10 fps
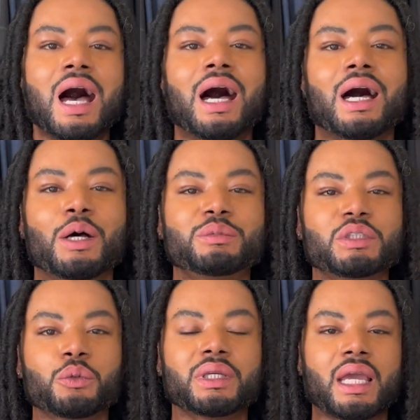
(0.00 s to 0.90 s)

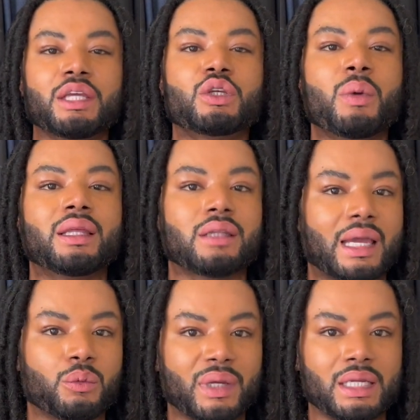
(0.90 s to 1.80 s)
So get you a
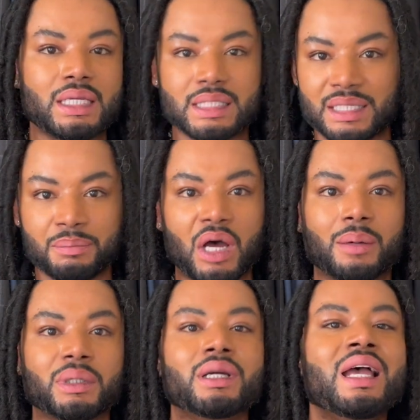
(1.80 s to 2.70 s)
lightweight, easy
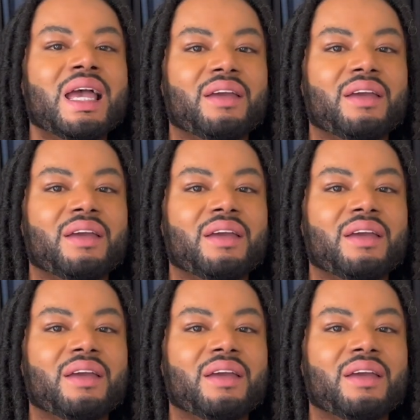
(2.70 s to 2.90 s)
bomber.